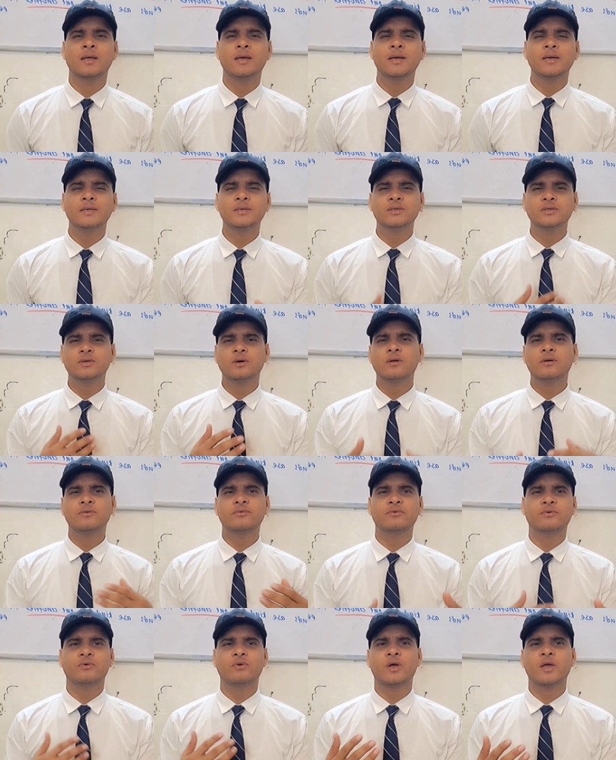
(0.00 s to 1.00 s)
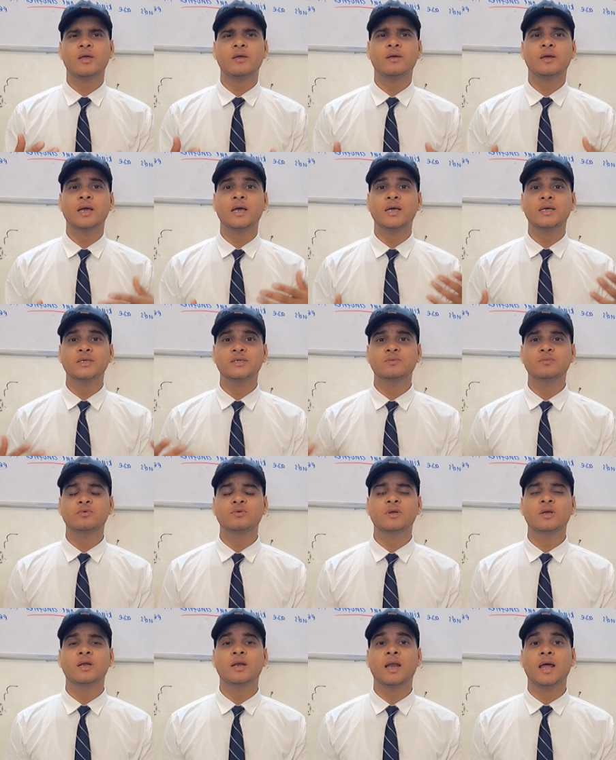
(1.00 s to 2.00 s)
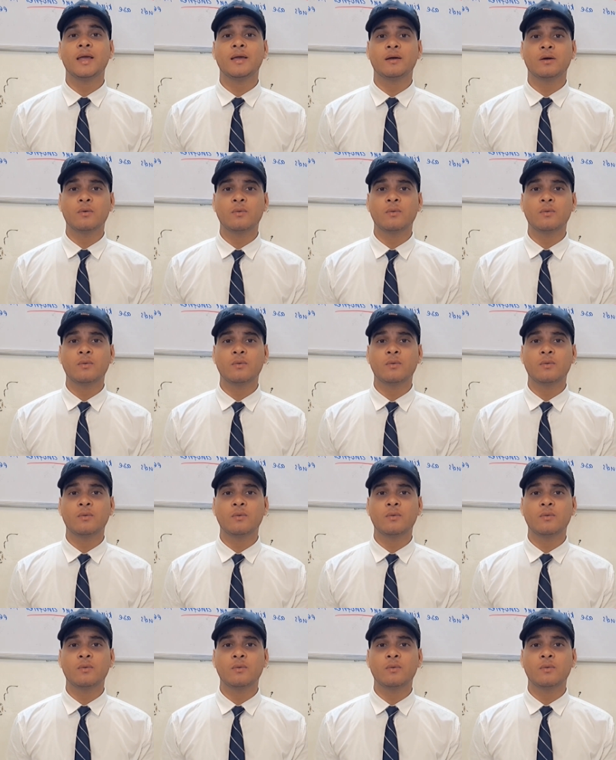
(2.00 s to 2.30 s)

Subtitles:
It is not flowing smoothly like